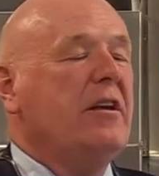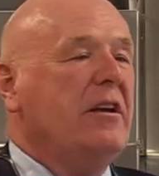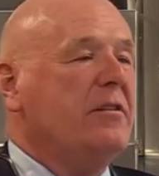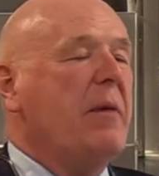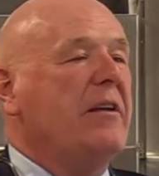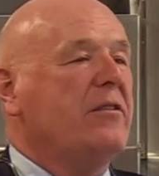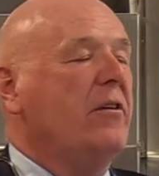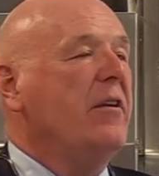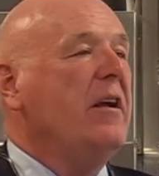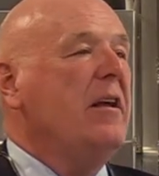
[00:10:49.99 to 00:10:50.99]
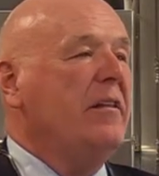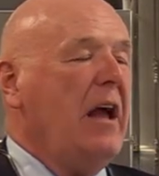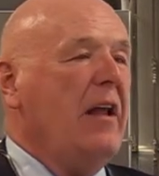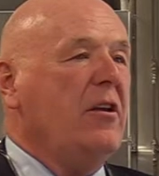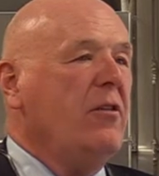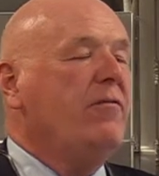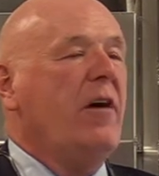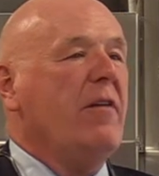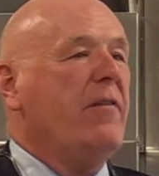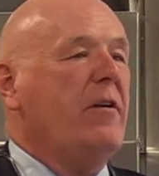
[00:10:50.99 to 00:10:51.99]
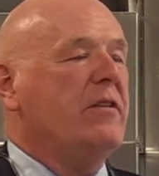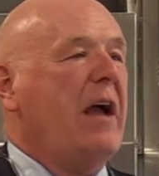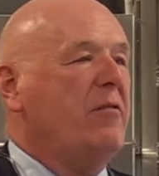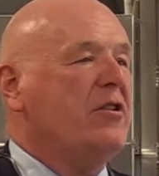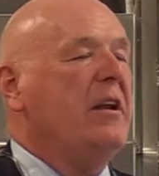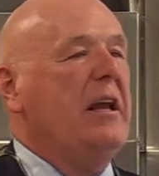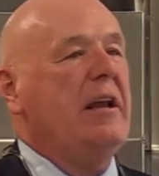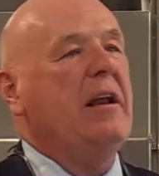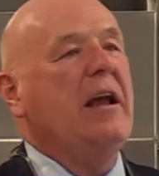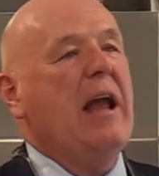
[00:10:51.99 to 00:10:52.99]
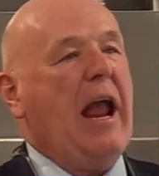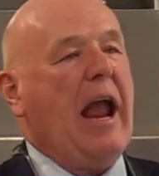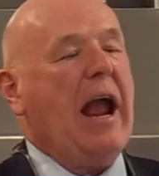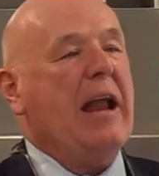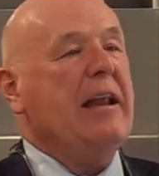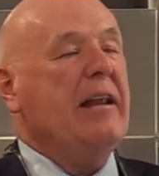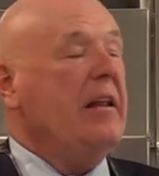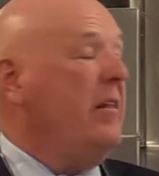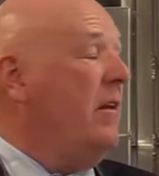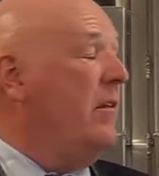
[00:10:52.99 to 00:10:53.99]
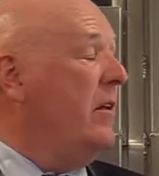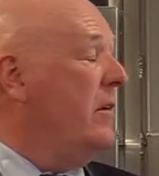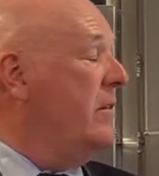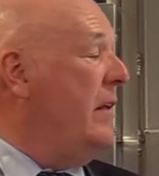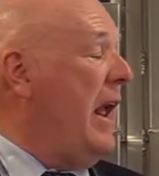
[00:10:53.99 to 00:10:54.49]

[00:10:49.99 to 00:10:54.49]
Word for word: is to make certain that you firefighters have what you need and, the, the,